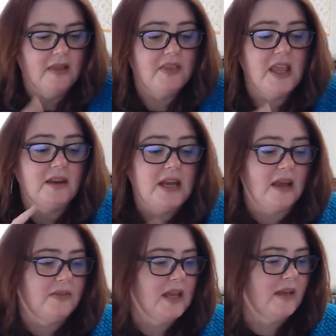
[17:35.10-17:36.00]

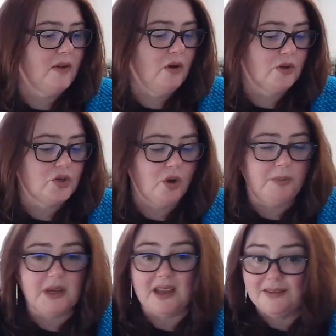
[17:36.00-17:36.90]
Now, the other hot
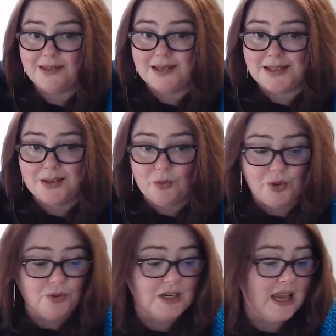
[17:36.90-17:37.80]
topic in the knitting world